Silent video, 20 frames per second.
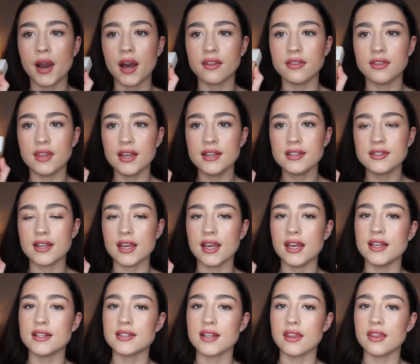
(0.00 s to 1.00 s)
but this
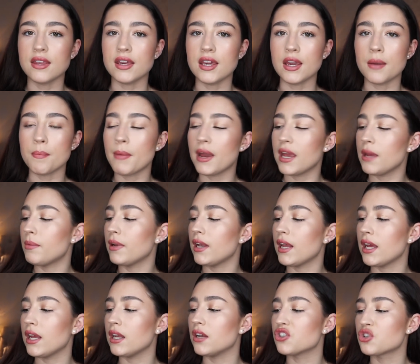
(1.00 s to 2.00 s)
is the
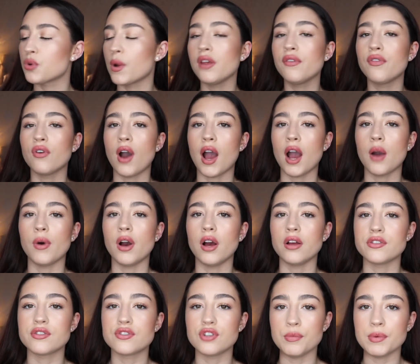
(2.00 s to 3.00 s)
Maybelline 24 Hour
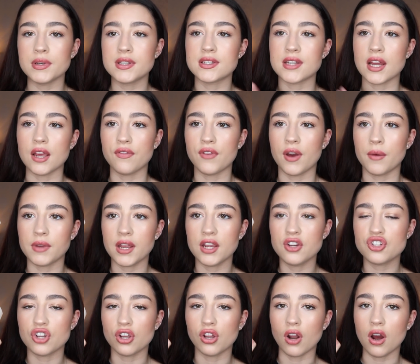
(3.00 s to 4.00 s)
Super Stay
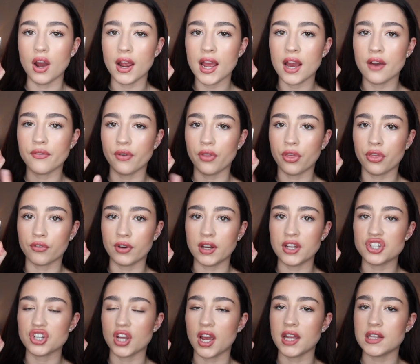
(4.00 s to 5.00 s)
Foundation. I have 3
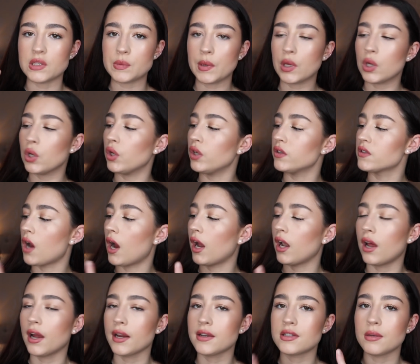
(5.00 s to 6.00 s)
shades because I
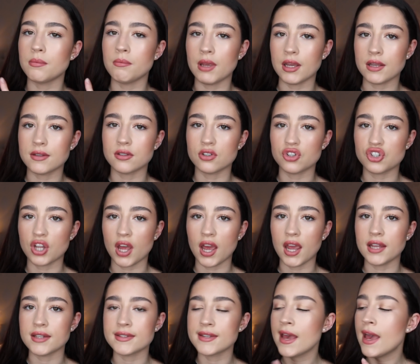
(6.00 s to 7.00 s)
like to mix the shades,
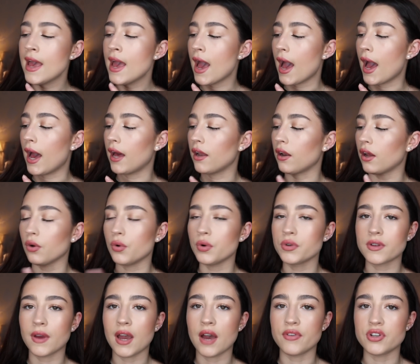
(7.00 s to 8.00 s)
and I
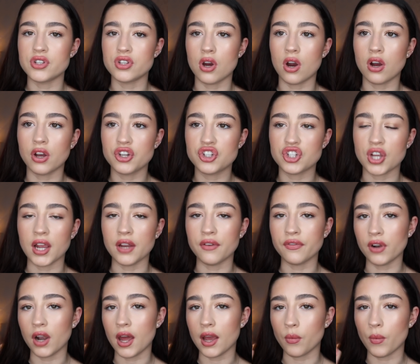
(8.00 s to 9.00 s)
also have a darker shade
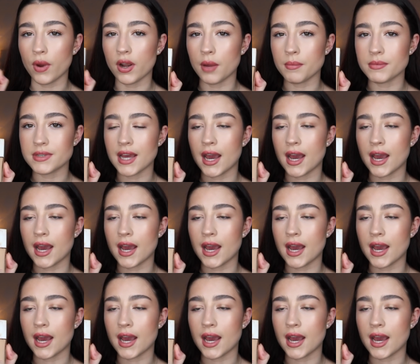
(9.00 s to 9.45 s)
for like when I'm